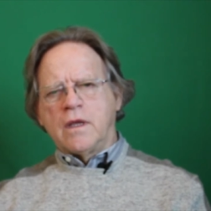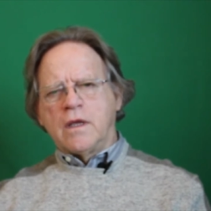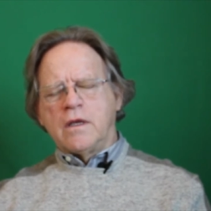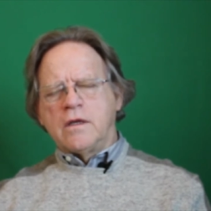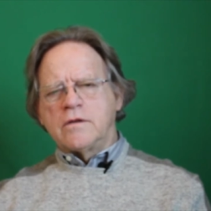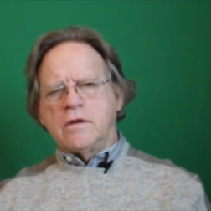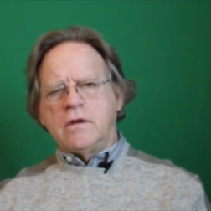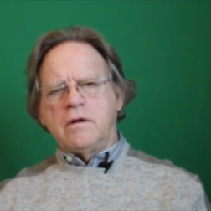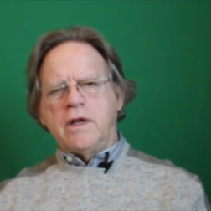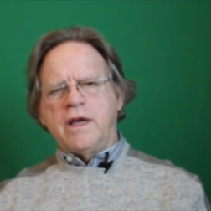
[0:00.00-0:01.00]
So you
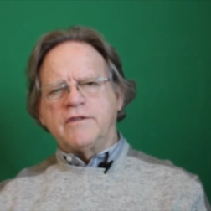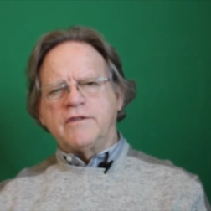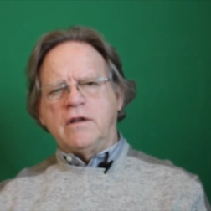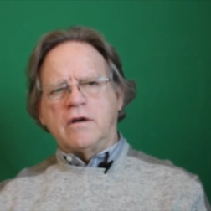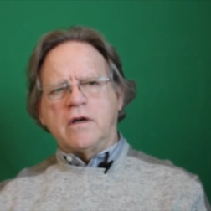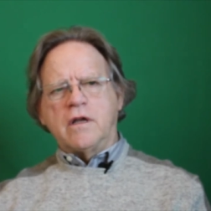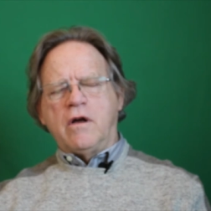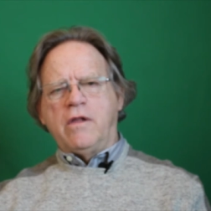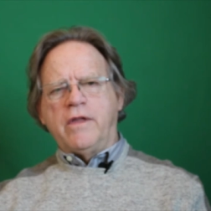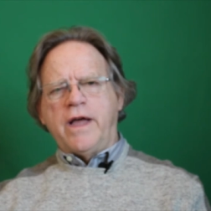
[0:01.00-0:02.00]
don't have to look at
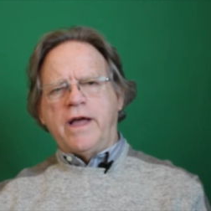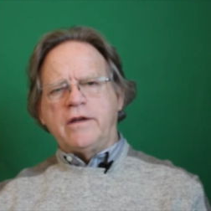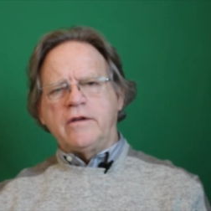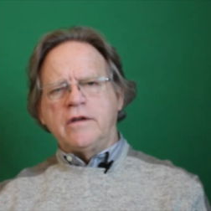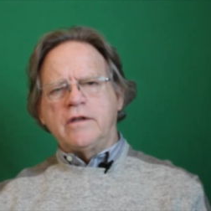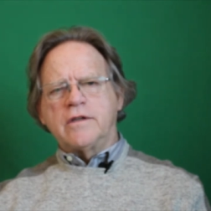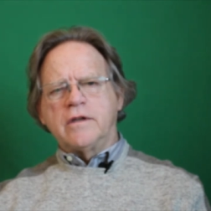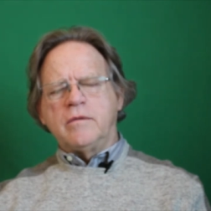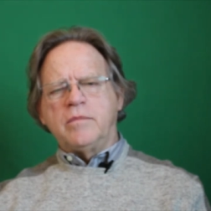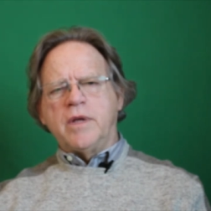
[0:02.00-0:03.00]
all that. You just look
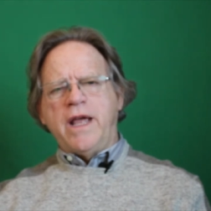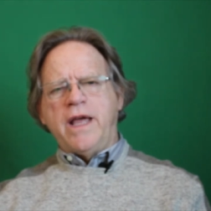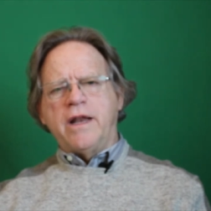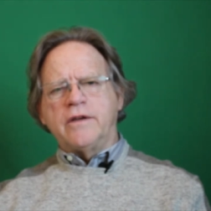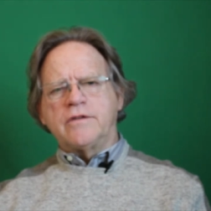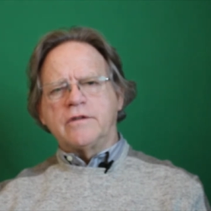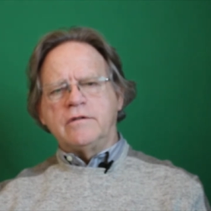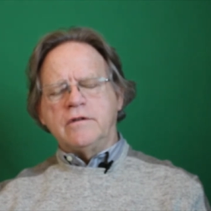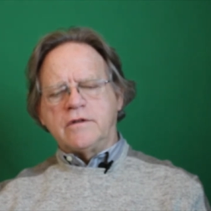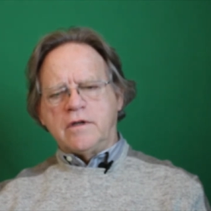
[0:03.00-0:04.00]
at bananas.
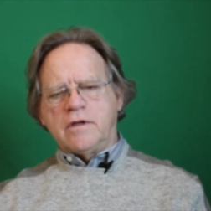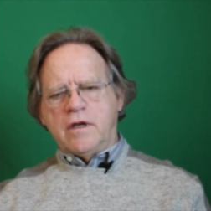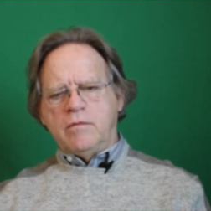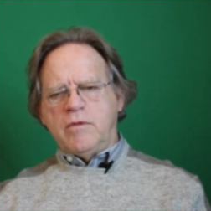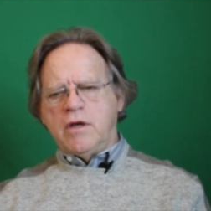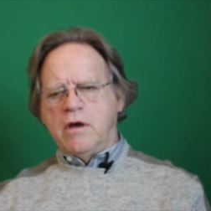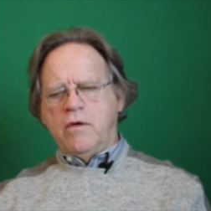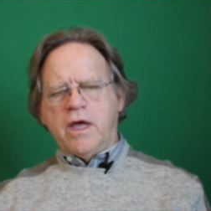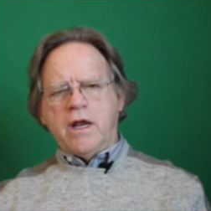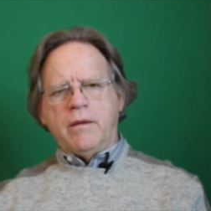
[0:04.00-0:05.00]
You see them, you go
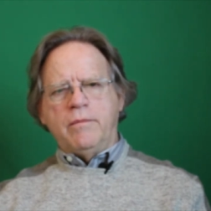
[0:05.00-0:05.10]
get them.